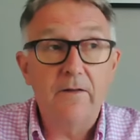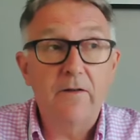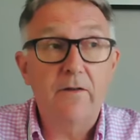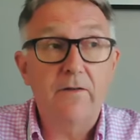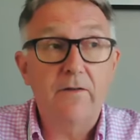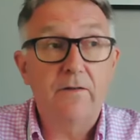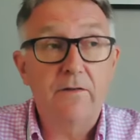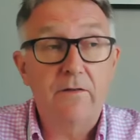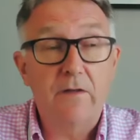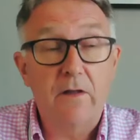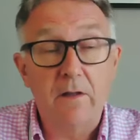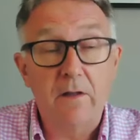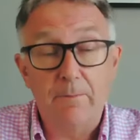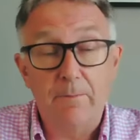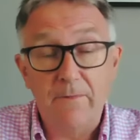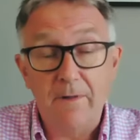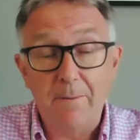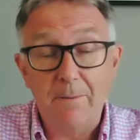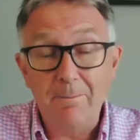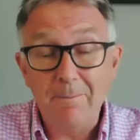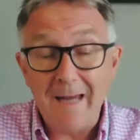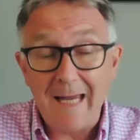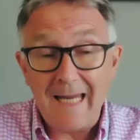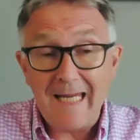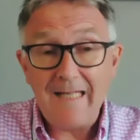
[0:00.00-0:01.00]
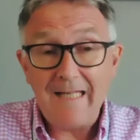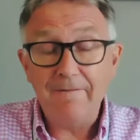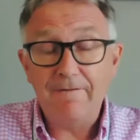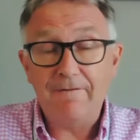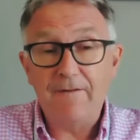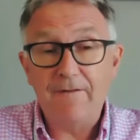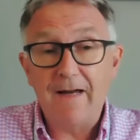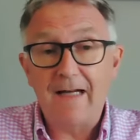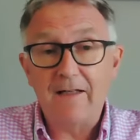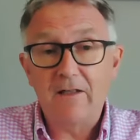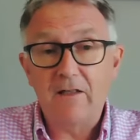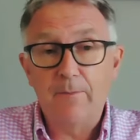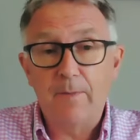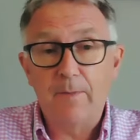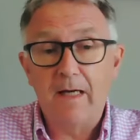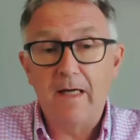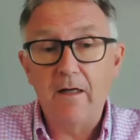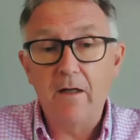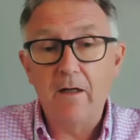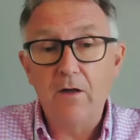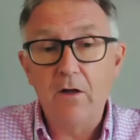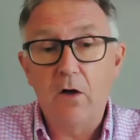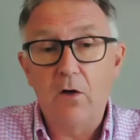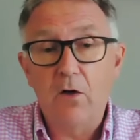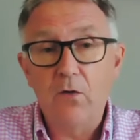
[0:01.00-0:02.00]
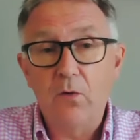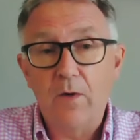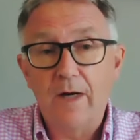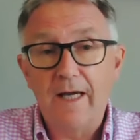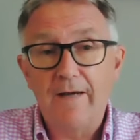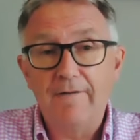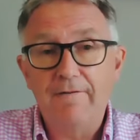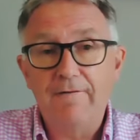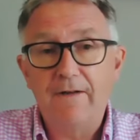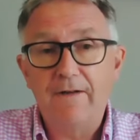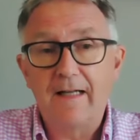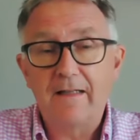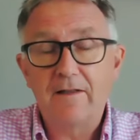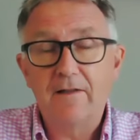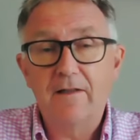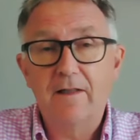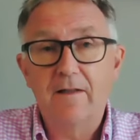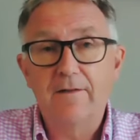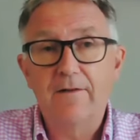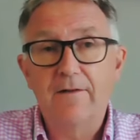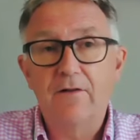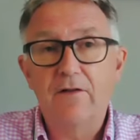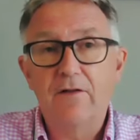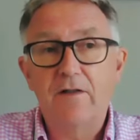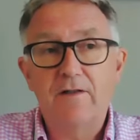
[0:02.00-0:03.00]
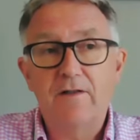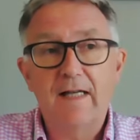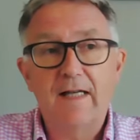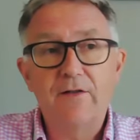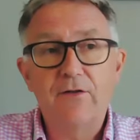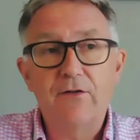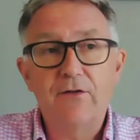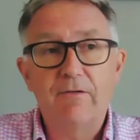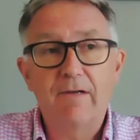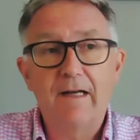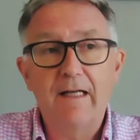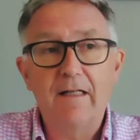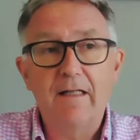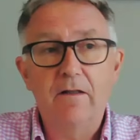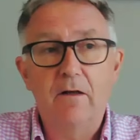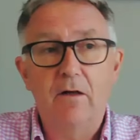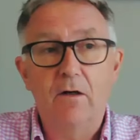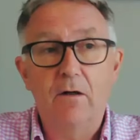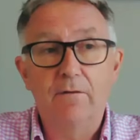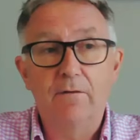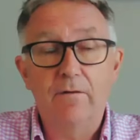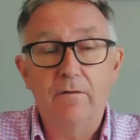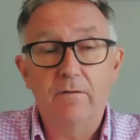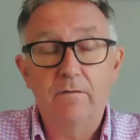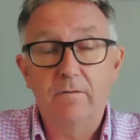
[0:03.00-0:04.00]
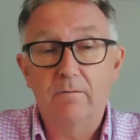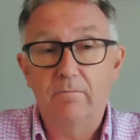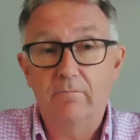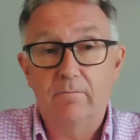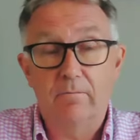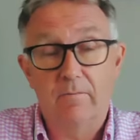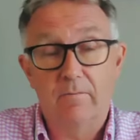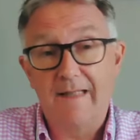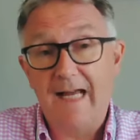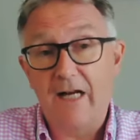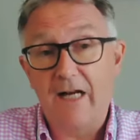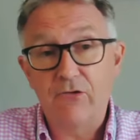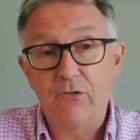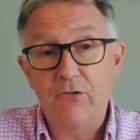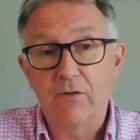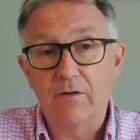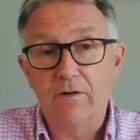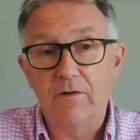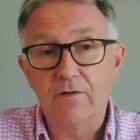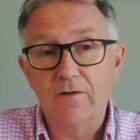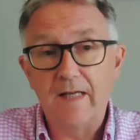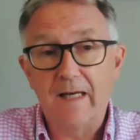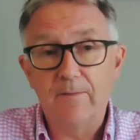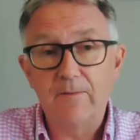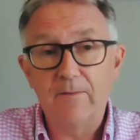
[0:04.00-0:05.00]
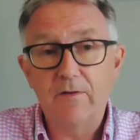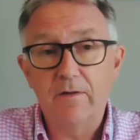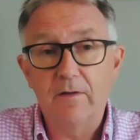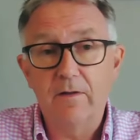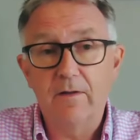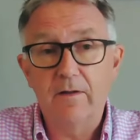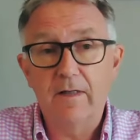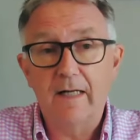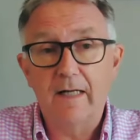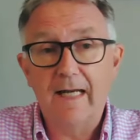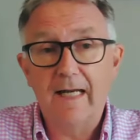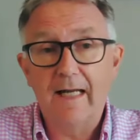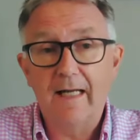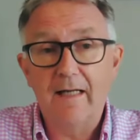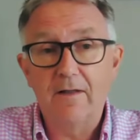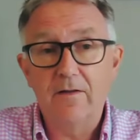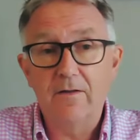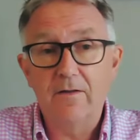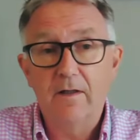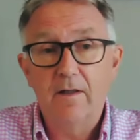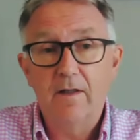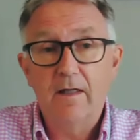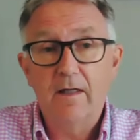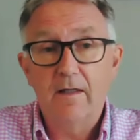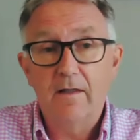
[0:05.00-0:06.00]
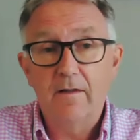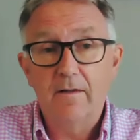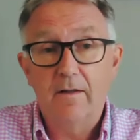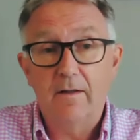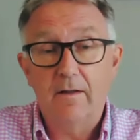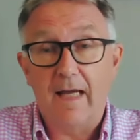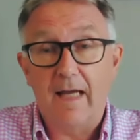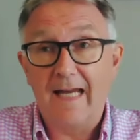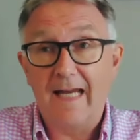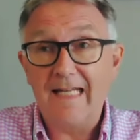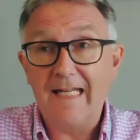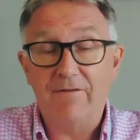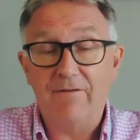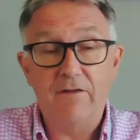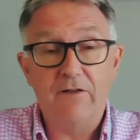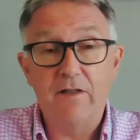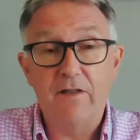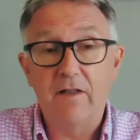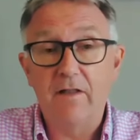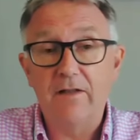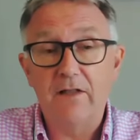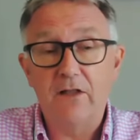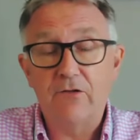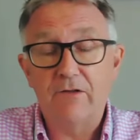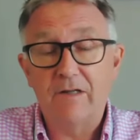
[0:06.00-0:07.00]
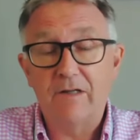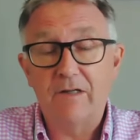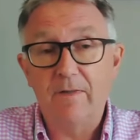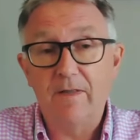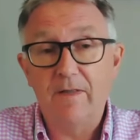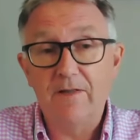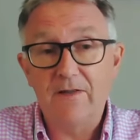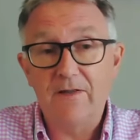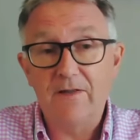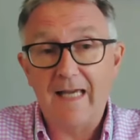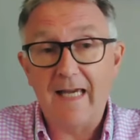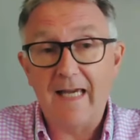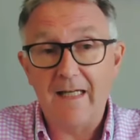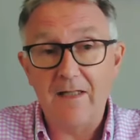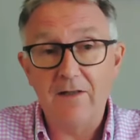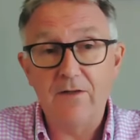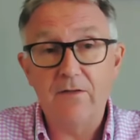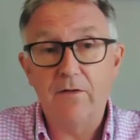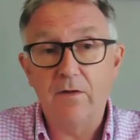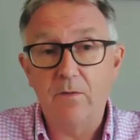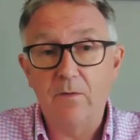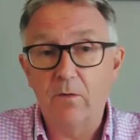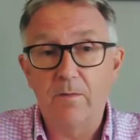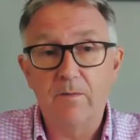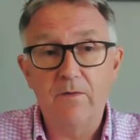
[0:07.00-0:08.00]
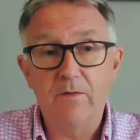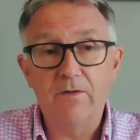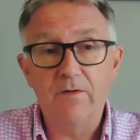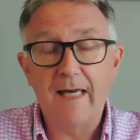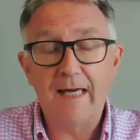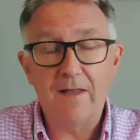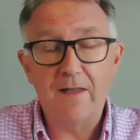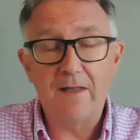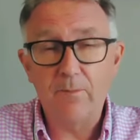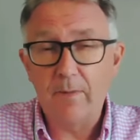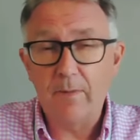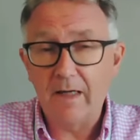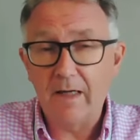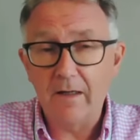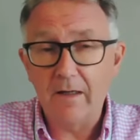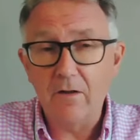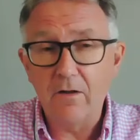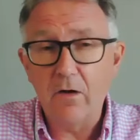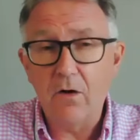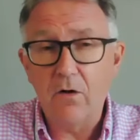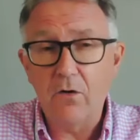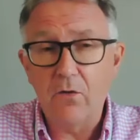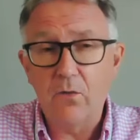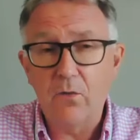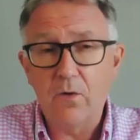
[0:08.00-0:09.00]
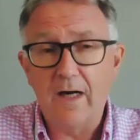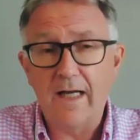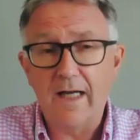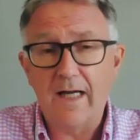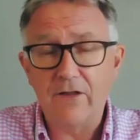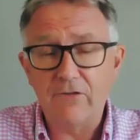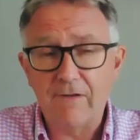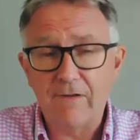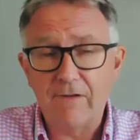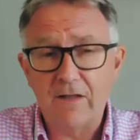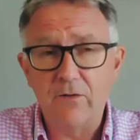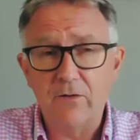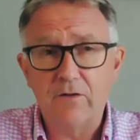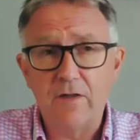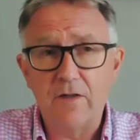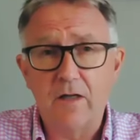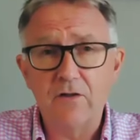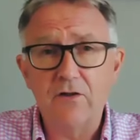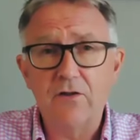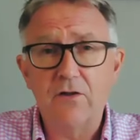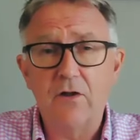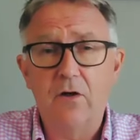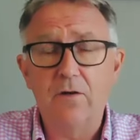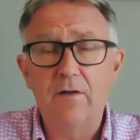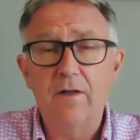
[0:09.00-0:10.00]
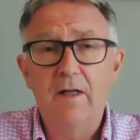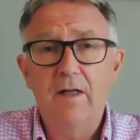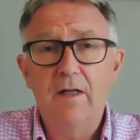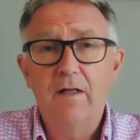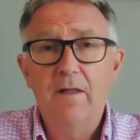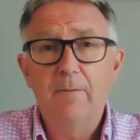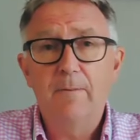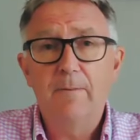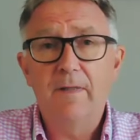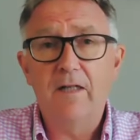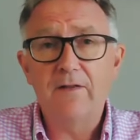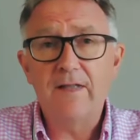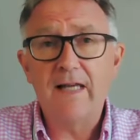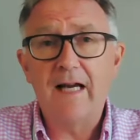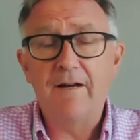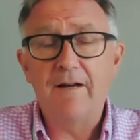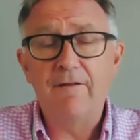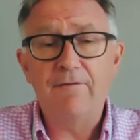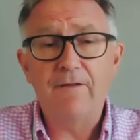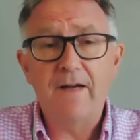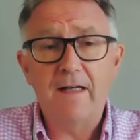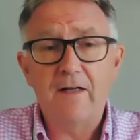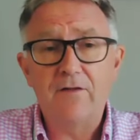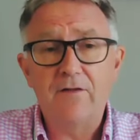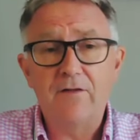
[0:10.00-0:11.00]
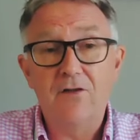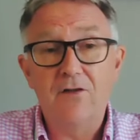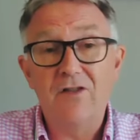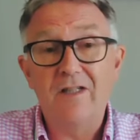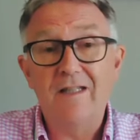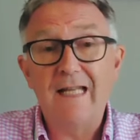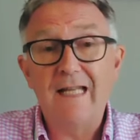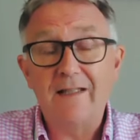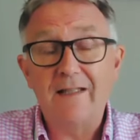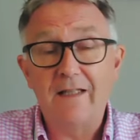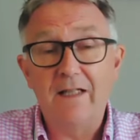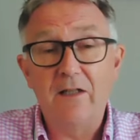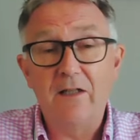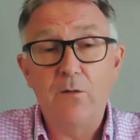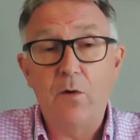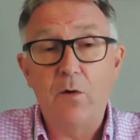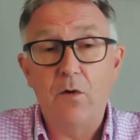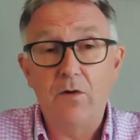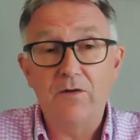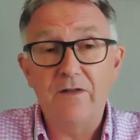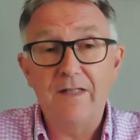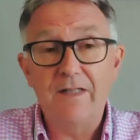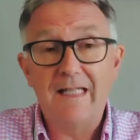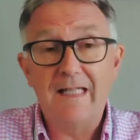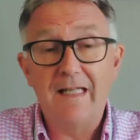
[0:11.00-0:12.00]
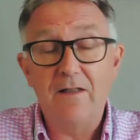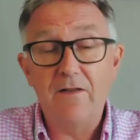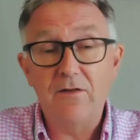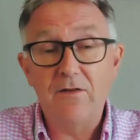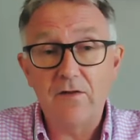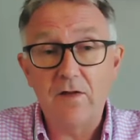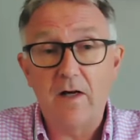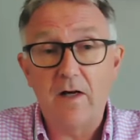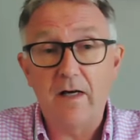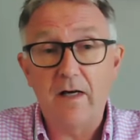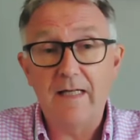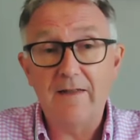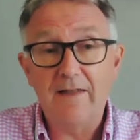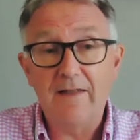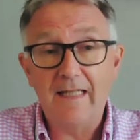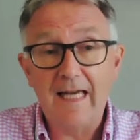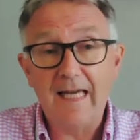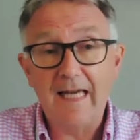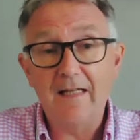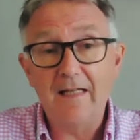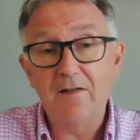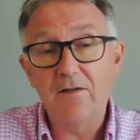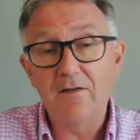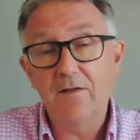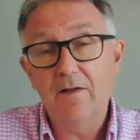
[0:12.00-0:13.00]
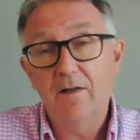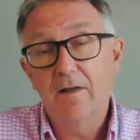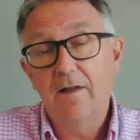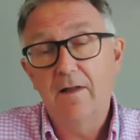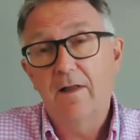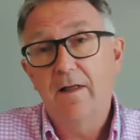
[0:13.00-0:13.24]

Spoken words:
the main factor by a long way affecting the success rate of natural conception and any fertility treatment is the age of the woman's eggs by a long way, as Rachel touched on, because that affects the genetic quality inside the eggs.